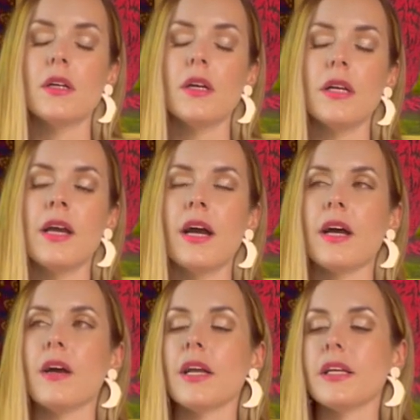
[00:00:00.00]

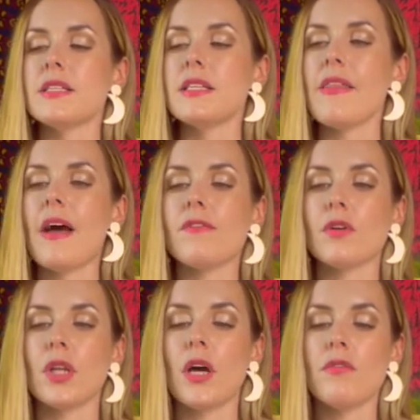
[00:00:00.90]
Yeah, I could see that
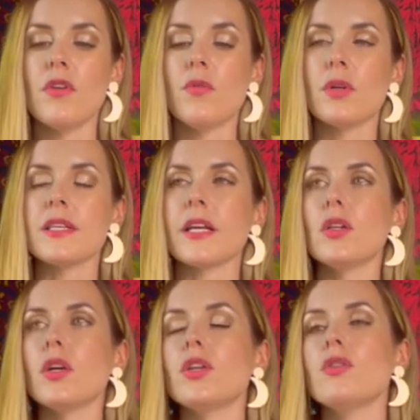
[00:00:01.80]
for a lot of you where it's like,
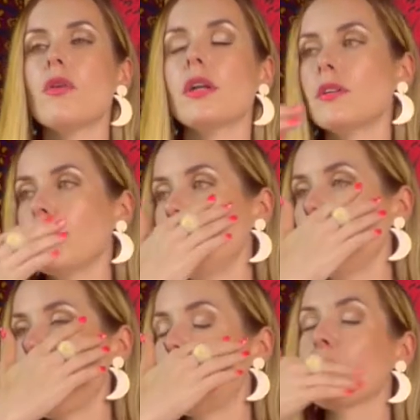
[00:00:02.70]
look, you don't,
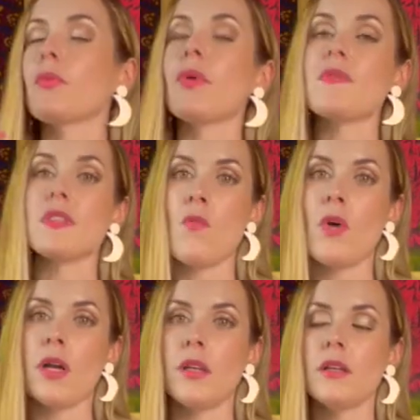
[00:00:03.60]
maybe you were with
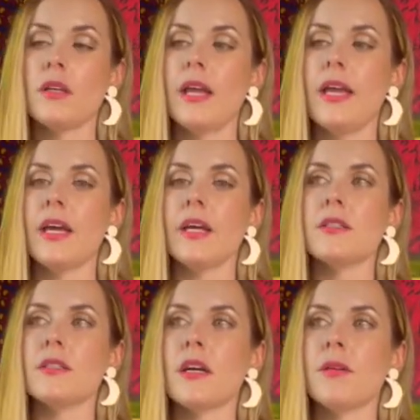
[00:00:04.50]
someone
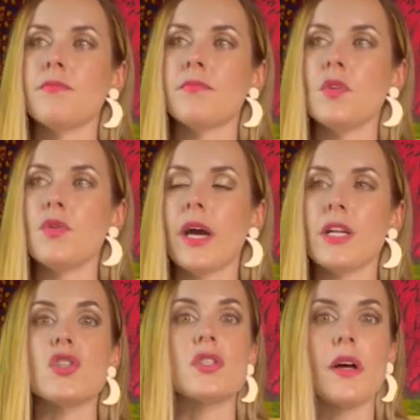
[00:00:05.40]
and you kind
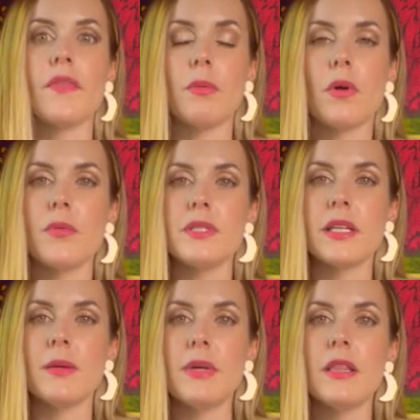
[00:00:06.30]
of just thought they were always
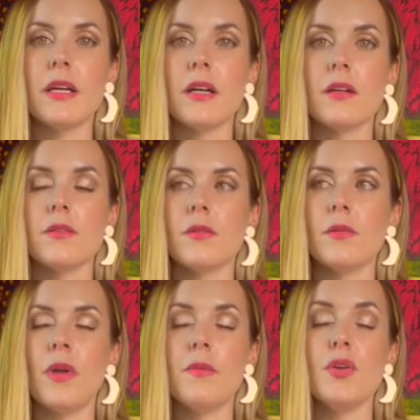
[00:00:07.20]
going to be there.
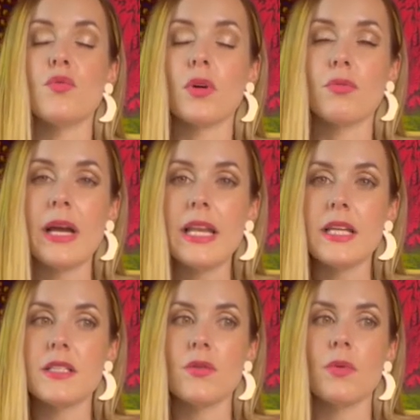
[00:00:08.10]
Maybe you weren't
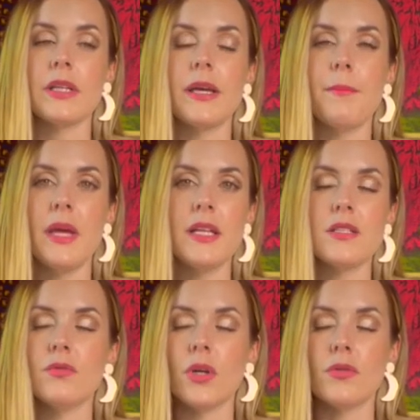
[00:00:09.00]
ready to really
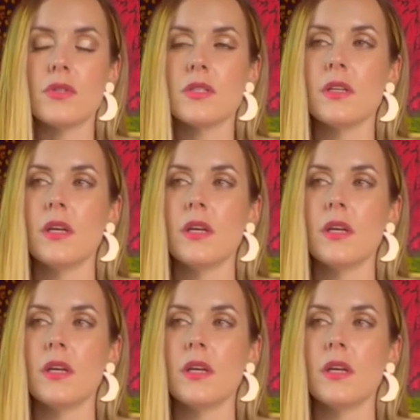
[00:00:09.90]
commit, who knows?